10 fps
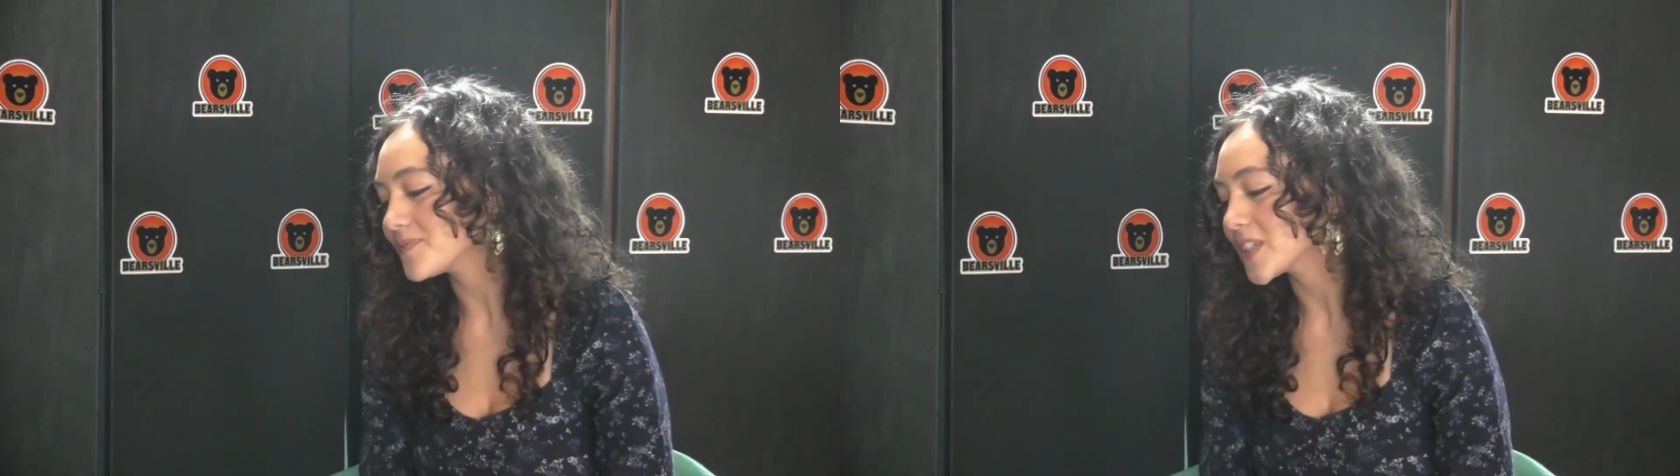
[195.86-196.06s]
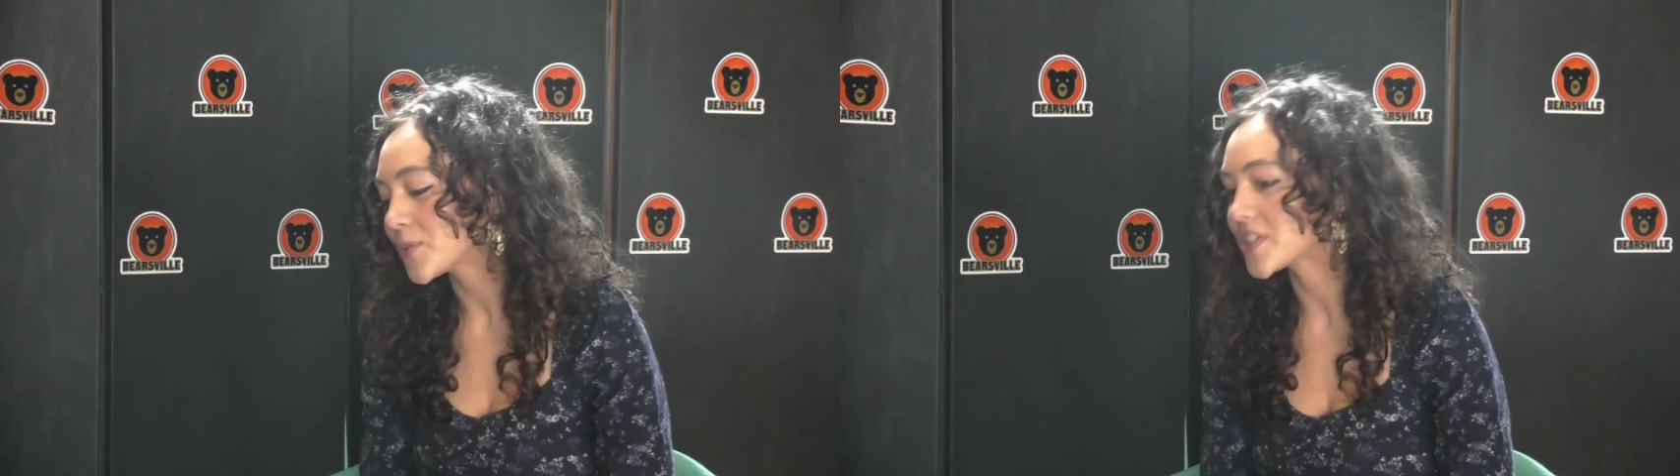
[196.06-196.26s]

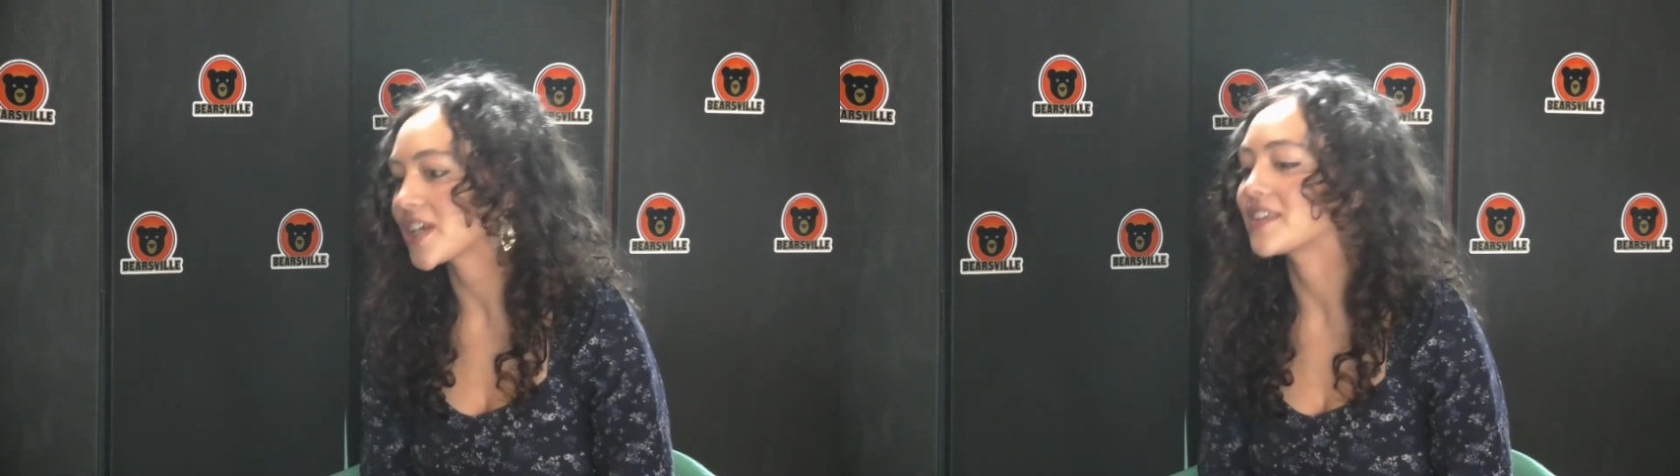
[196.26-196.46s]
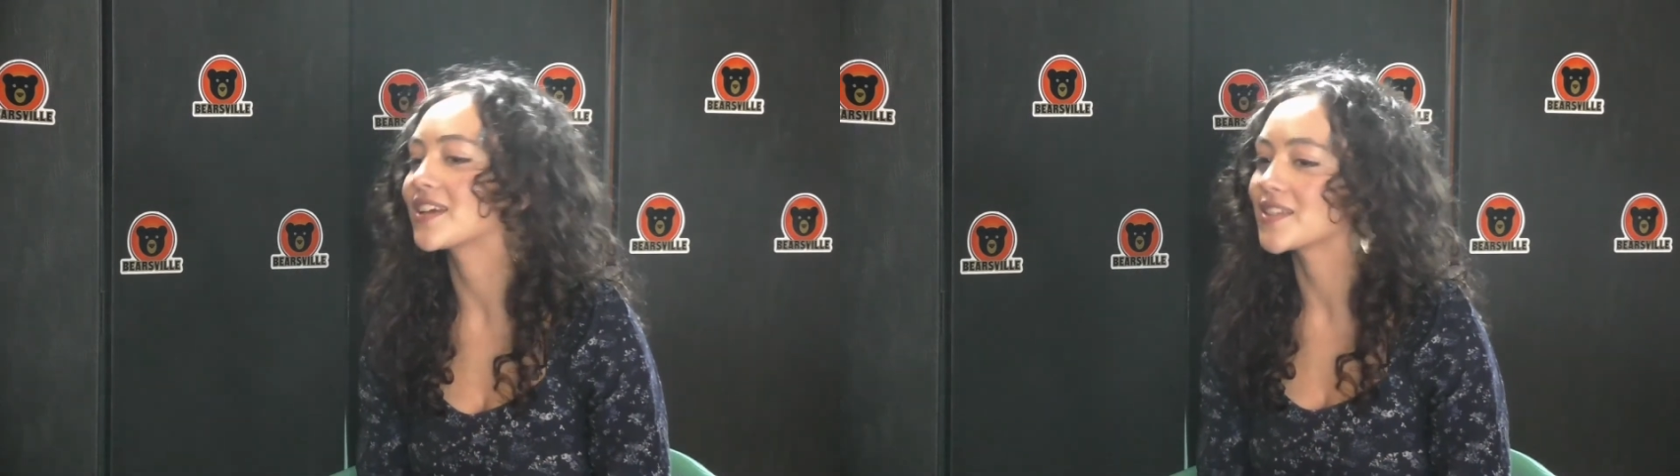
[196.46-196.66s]
Which
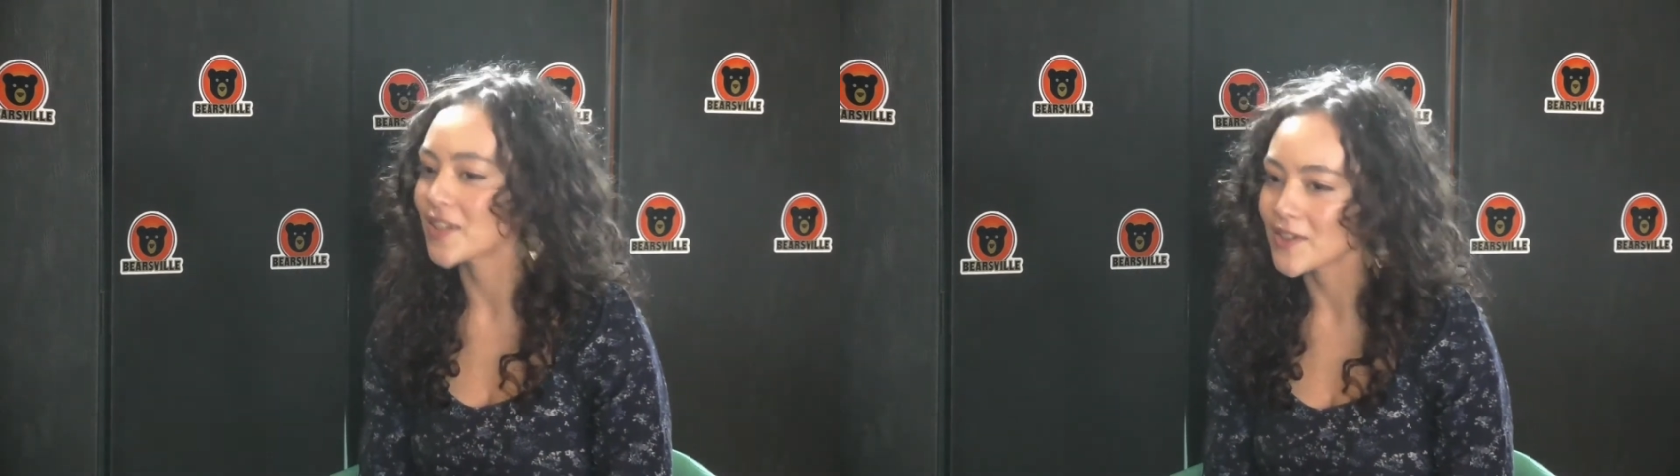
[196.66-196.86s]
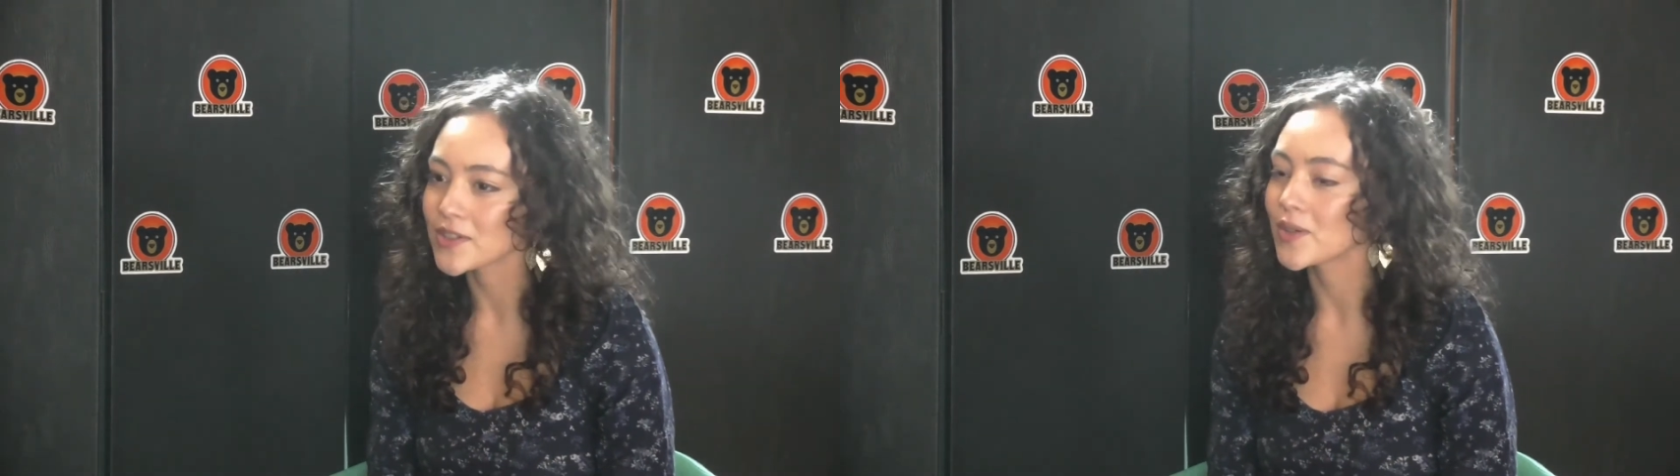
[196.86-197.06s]
I think is
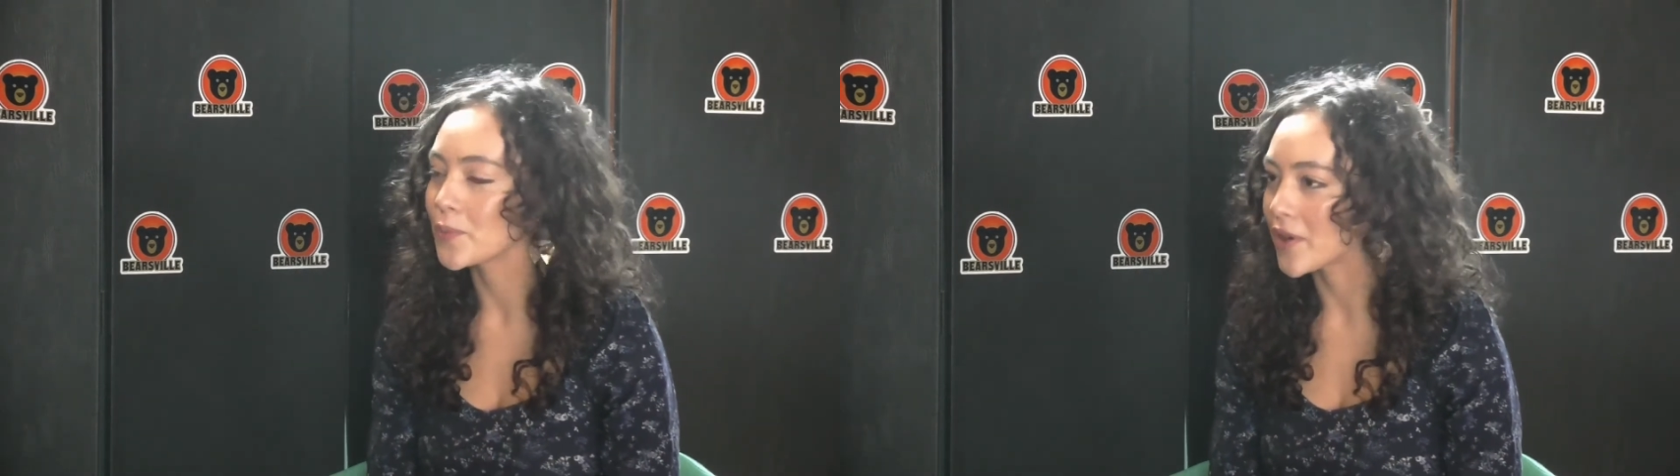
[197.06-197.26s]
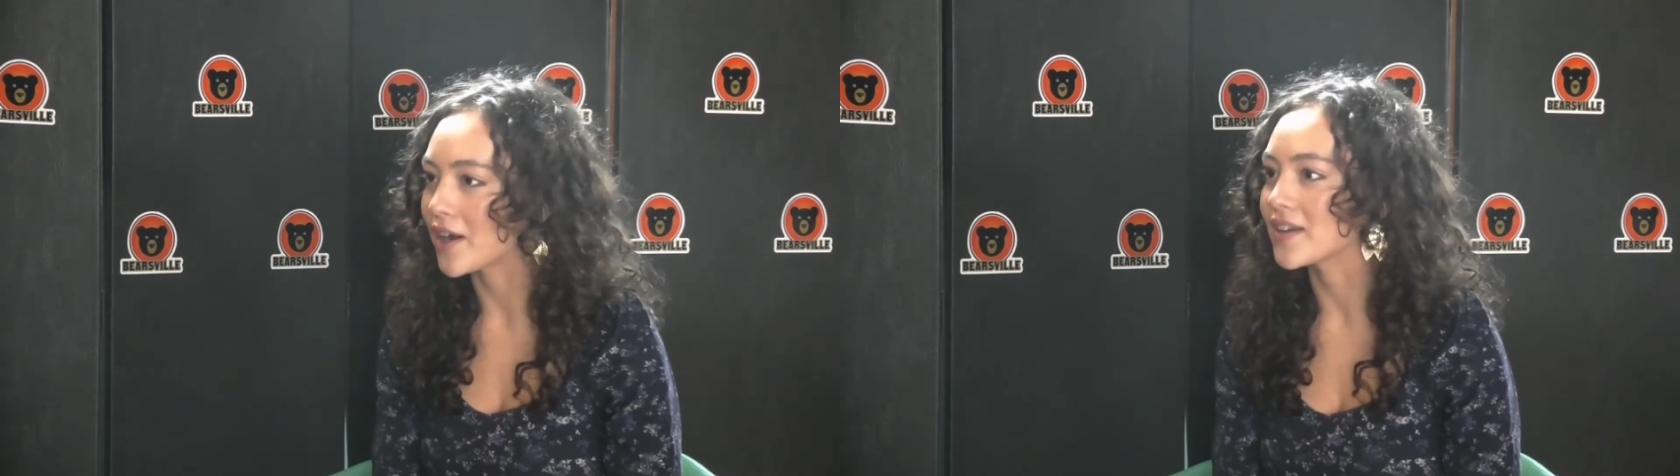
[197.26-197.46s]
also a
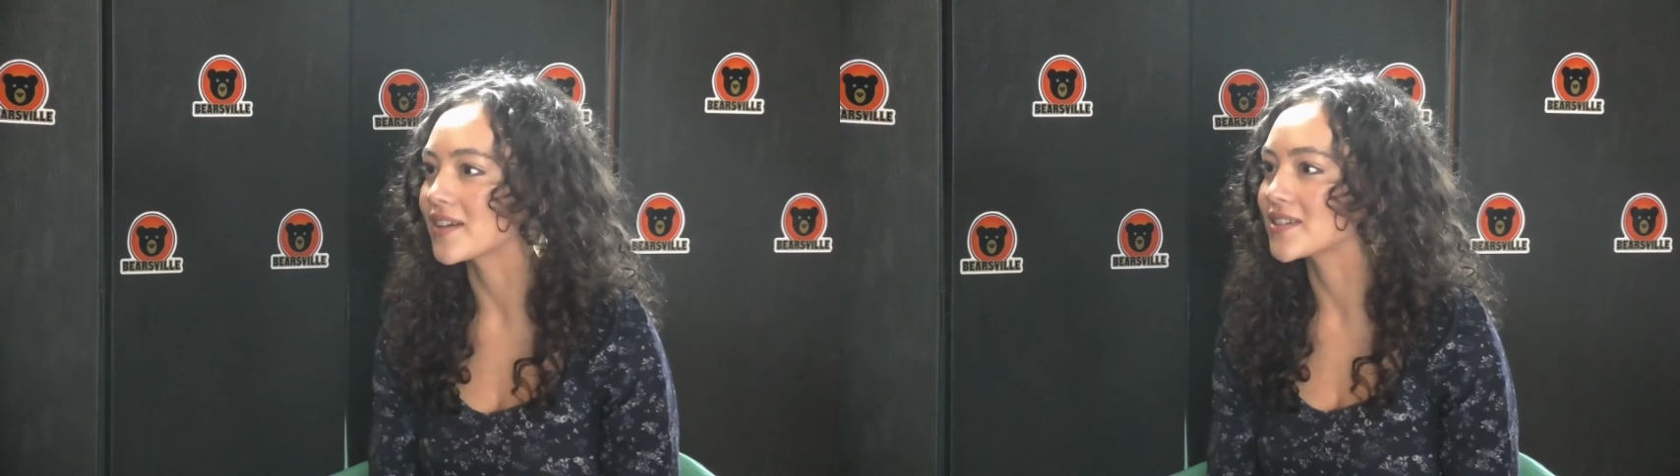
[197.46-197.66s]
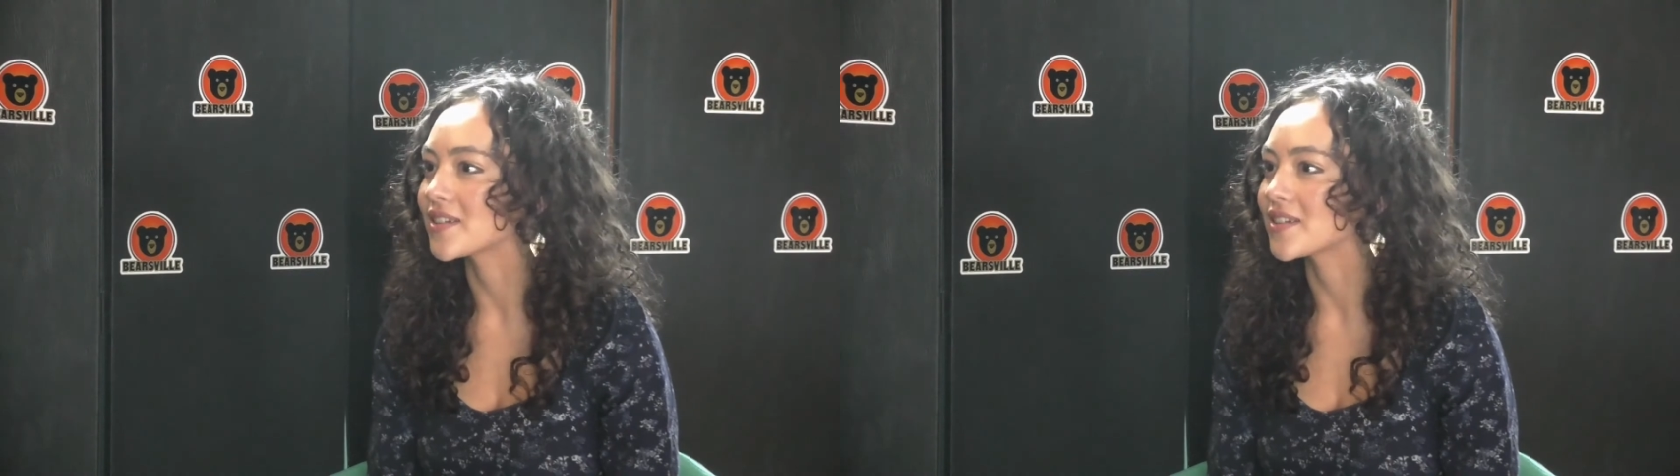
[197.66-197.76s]
product